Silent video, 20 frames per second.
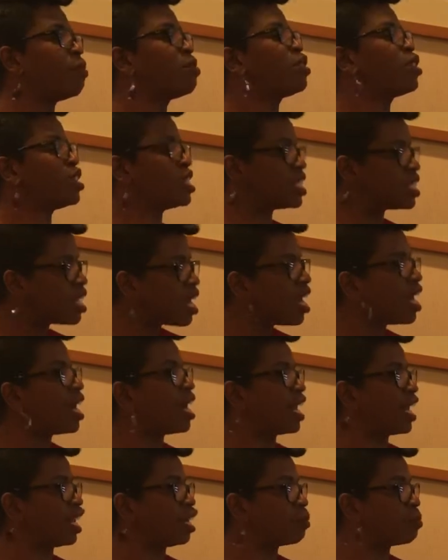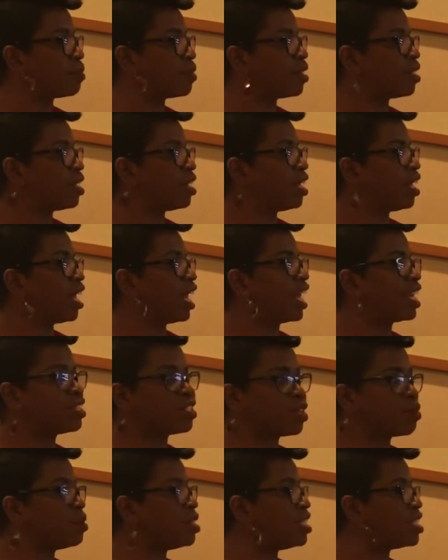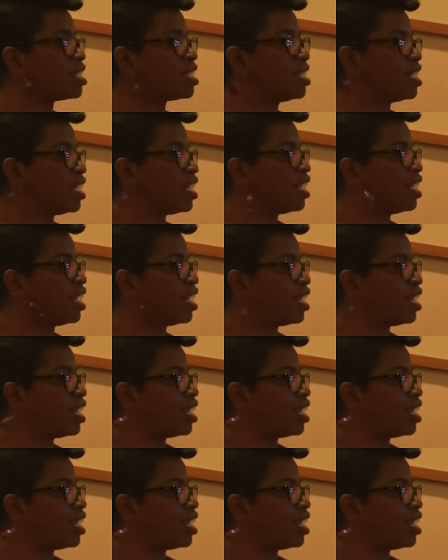It was just time. And so we just did it.